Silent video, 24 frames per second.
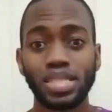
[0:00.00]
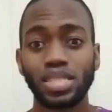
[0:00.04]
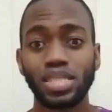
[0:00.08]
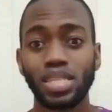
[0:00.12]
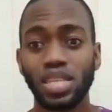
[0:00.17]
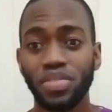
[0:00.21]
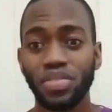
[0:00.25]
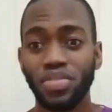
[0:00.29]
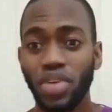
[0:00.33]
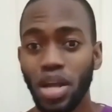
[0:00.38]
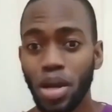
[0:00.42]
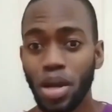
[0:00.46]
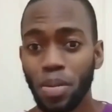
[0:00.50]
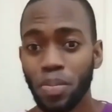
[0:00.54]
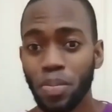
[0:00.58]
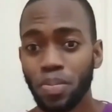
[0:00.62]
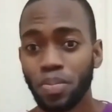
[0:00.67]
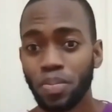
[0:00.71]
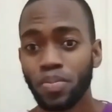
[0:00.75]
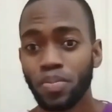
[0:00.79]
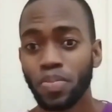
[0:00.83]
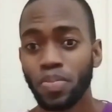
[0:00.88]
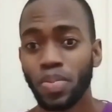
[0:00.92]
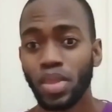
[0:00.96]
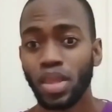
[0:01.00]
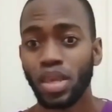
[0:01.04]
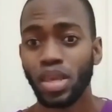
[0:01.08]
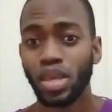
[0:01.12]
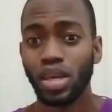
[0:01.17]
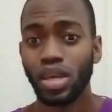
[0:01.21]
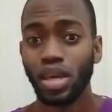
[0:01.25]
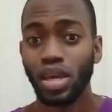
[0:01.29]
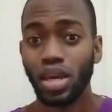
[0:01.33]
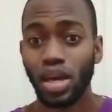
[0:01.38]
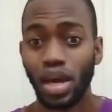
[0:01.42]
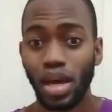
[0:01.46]
develop.
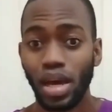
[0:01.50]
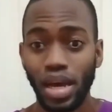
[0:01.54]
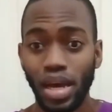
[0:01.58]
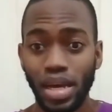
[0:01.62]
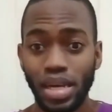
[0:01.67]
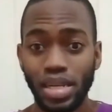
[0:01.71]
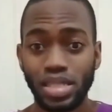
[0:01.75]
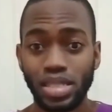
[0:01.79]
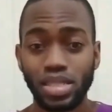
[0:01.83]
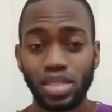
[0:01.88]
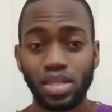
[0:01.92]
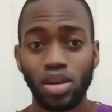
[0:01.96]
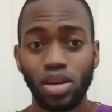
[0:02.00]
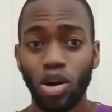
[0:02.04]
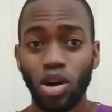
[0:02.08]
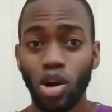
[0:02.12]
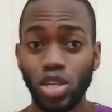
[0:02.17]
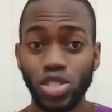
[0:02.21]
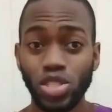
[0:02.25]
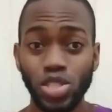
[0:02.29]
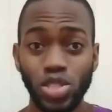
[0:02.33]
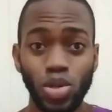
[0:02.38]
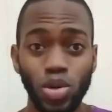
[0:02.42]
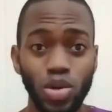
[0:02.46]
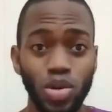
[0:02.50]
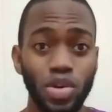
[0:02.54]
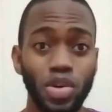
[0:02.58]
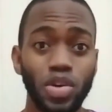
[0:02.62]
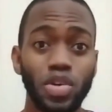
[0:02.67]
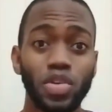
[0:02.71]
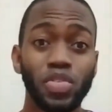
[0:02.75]
And also,